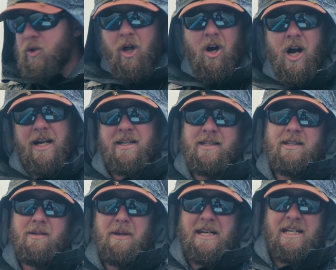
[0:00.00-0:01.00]
line is
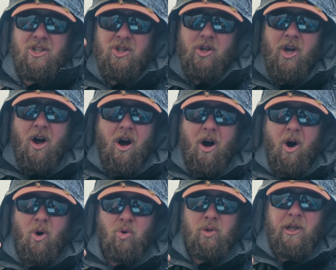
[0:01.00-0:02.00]
intermediate. So the
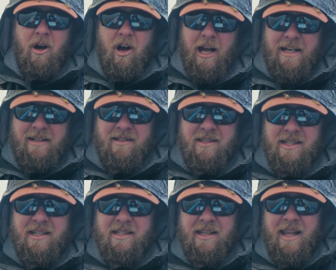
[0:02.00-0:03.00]
whole line
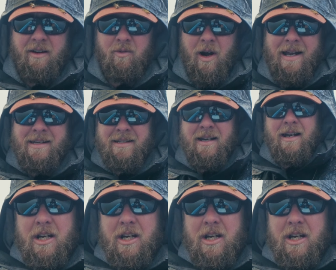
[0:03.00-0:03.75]
sinks at that rate.